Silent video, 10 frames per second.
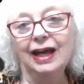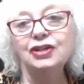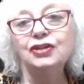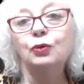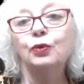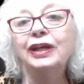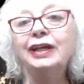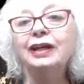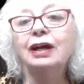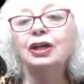So
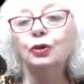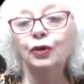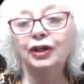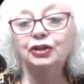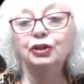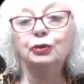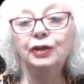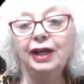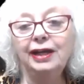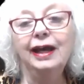we are going to
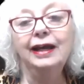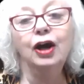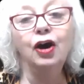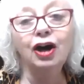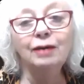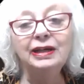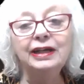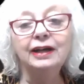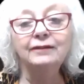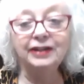create an
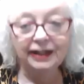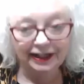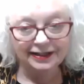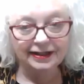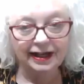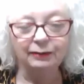army of kids,